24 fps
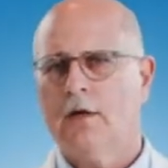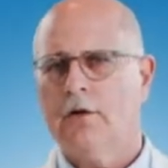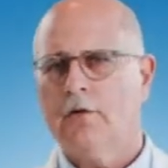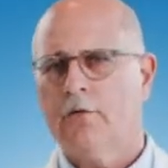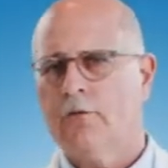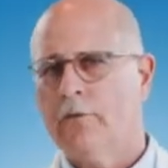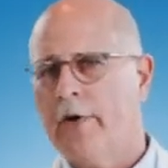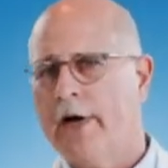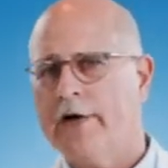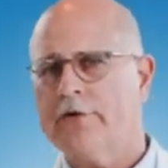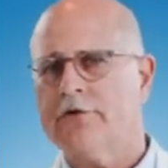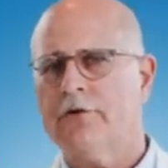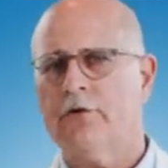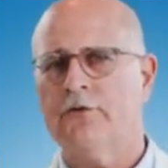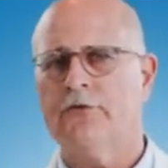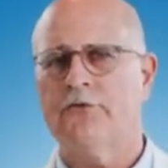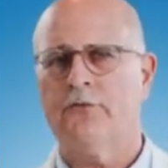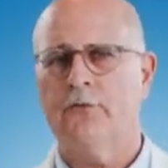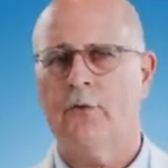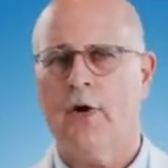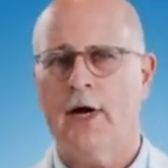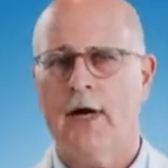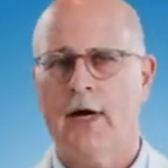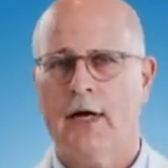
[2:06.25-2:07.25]
Rectal
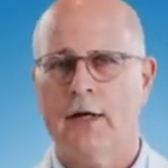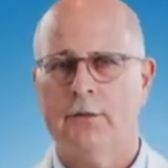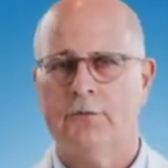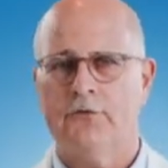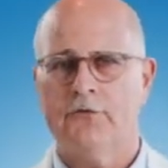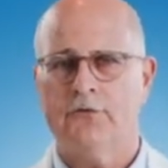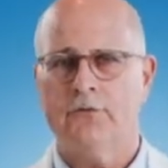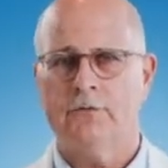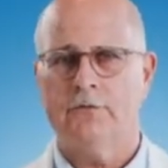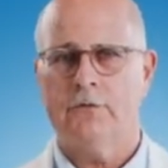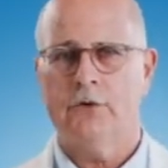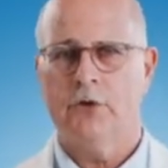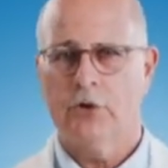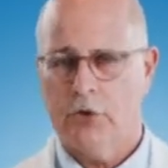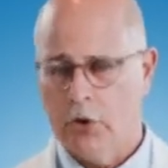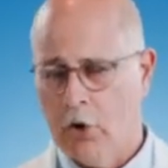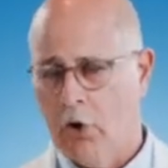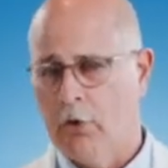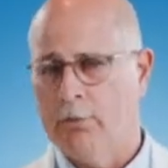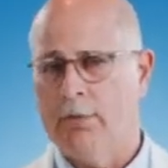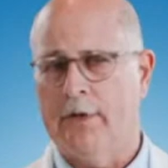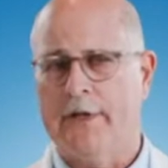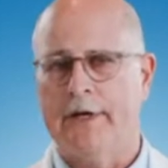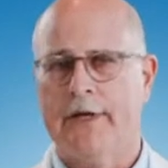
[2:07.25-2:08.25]
swabs,
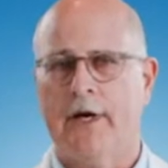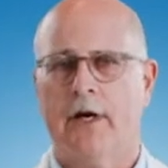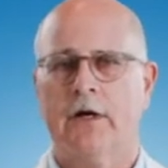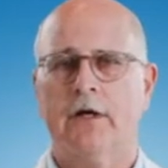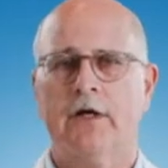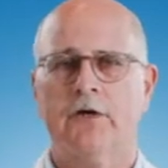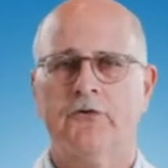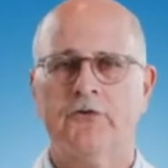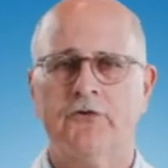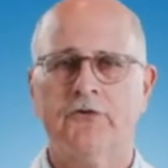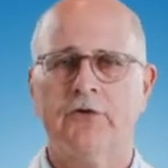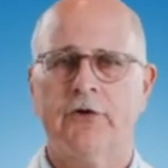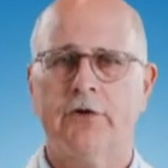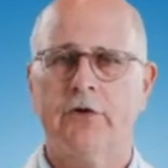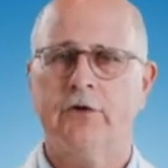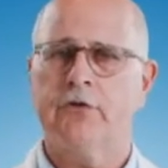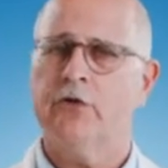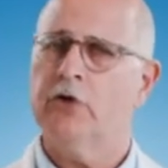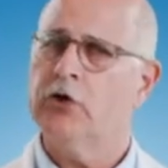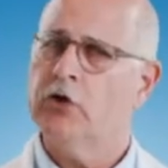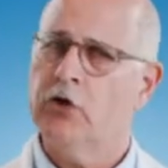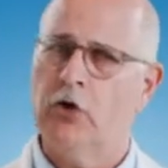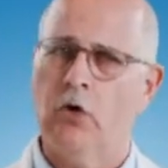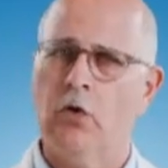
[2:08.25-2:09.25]
globally, are considered
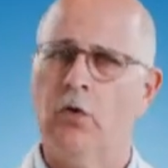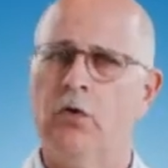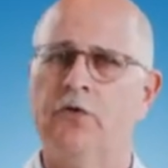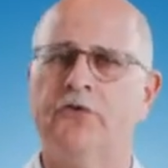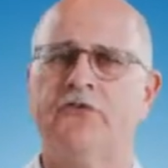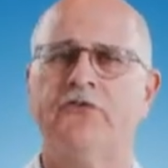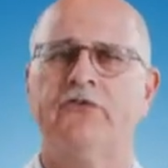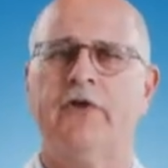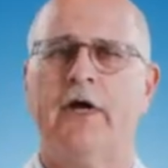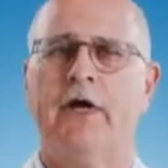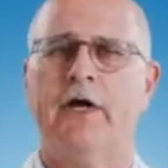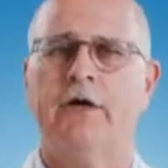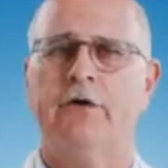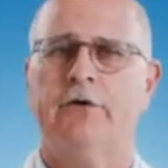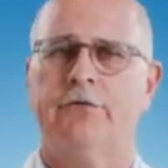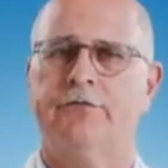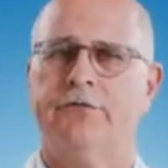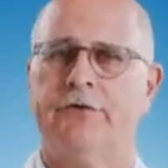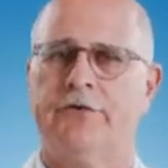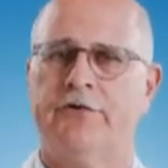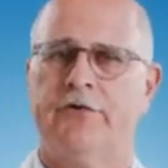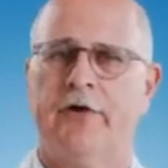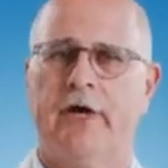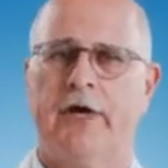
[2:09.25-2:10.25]
the gold standard
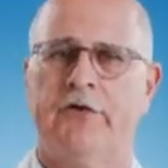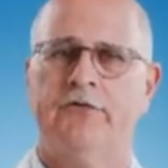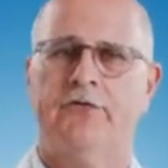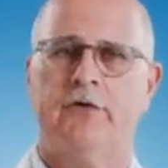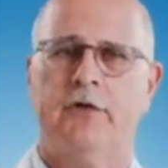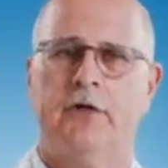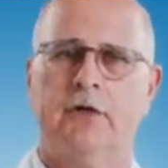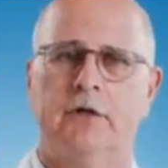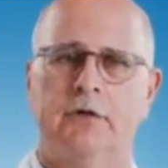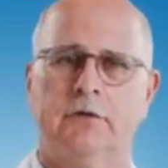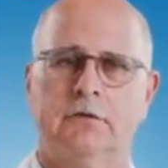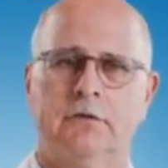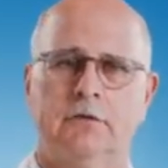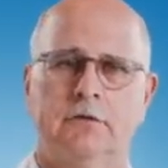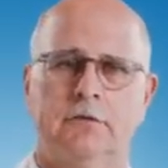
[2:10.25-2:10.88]
for testing.